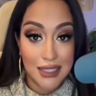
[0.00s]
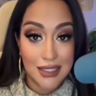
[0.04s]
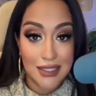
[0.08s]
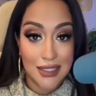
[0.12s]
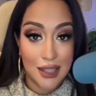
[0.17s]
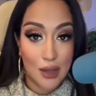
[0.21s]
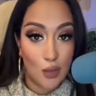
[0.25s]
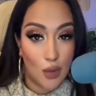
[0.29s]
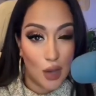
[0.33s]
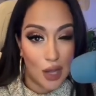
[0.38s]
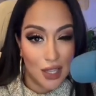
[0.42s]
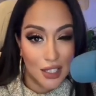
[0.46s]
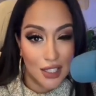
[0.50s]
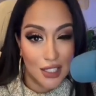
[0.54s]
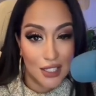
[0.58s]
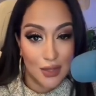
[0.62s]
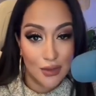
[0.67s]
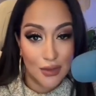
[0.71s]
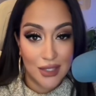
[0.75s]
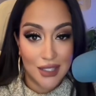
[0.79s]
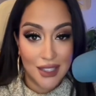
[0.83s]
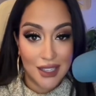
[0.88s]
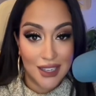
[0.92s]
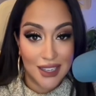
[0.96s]
They watching,
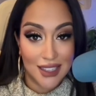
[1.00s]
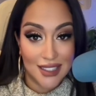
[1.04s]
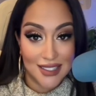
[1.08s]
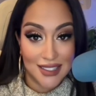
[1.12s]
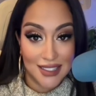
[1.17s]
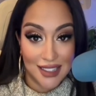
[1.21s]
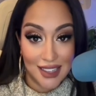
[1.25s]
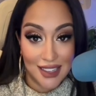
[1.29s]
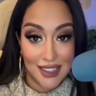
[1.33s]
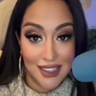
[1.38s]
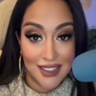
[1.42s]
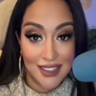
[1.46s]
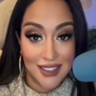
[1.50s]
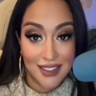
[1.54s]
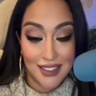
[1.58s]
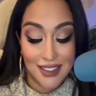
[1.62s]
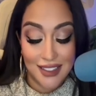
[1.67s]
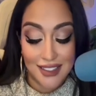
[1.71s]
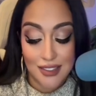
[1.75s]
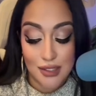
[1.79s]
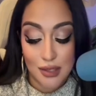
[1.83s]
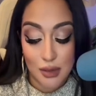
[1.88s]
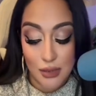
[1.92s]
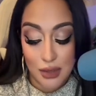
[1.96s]
but they not saying nothing.
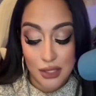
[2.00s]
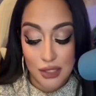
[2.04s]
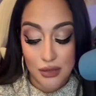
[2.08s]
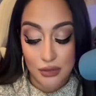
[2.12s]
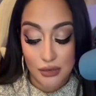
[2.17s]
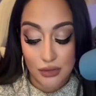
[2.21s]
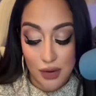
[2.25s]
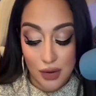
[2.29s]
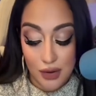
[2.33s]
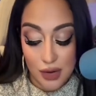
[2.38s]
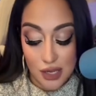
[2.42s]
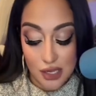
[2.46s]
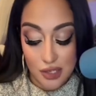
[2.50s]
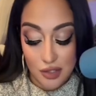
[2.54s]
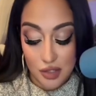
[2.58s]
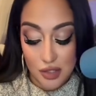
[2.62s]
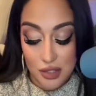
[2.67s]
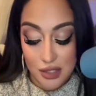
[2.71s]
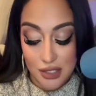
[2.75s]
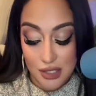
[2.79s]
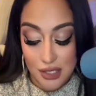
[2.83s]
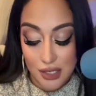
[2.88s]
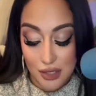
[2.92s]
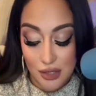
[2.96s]
Somebody's very
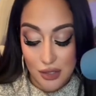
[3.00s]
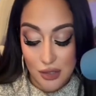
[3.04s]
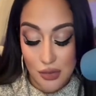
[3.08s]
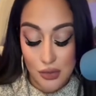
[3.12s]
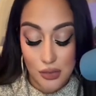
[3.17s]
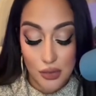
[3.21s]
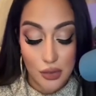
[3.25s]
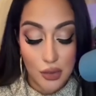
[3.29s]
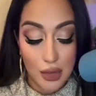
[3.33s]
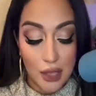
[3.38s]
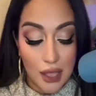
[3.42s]
interested in you.